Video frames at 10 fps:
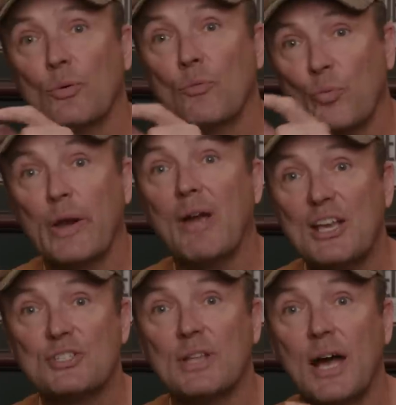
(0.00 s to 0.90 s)
a rear
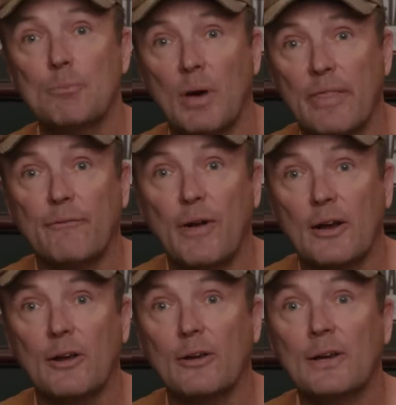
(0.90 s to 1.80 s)
echelon
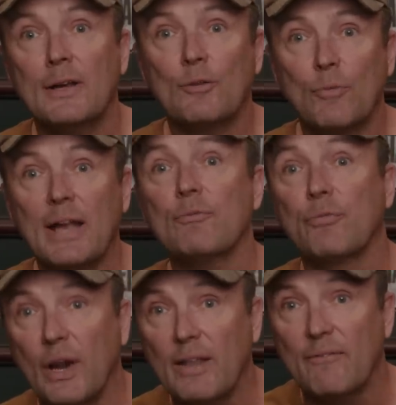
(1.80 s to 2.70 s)
motherfucker right in
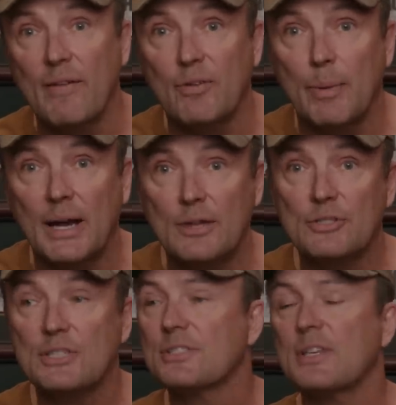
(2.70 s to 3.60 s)
front of everybody.
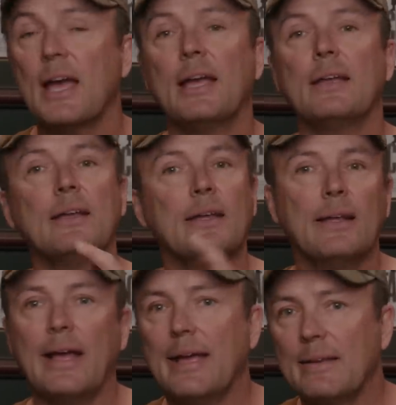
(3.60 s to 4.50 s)
You just say,
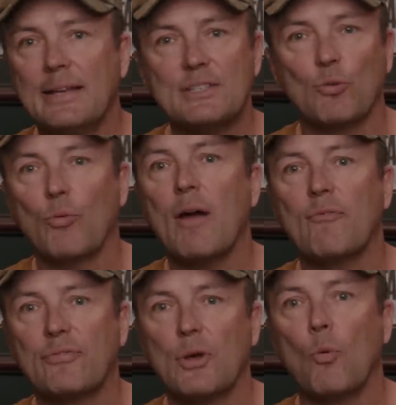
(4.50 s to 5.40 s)
hey, he's a R E
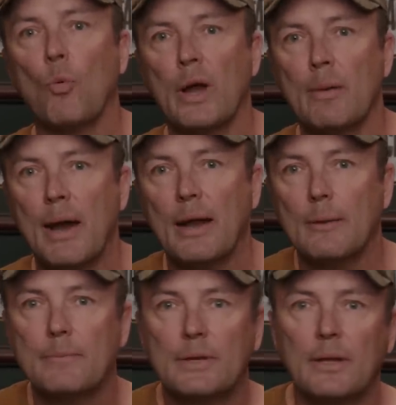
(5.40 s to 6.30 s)
M F, don't worry about him.